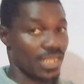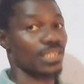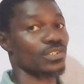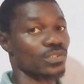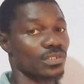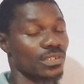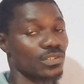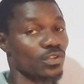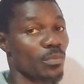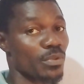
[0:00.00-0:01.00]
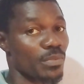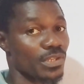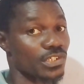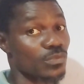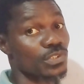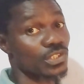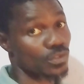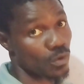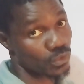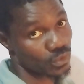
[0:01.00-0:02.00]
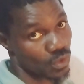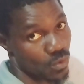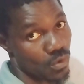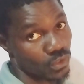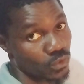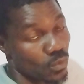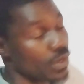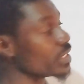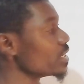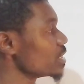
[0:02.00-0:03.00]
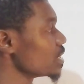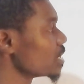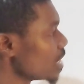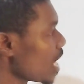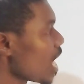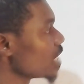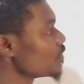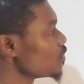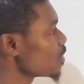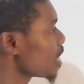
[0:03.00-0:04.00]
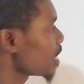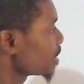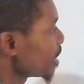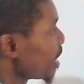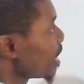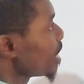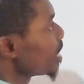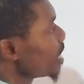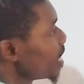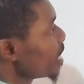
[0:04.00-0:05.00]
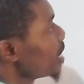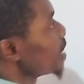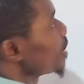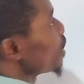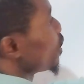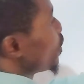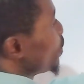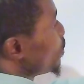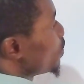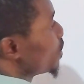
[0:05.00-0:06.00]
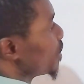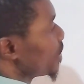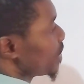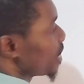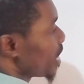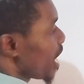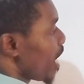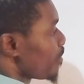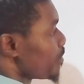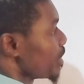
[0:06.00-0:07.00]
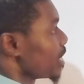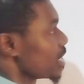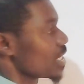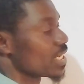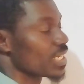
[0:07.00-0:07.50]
is supplementary, which is also equals to 180. And if you look at A, Q, C, and B,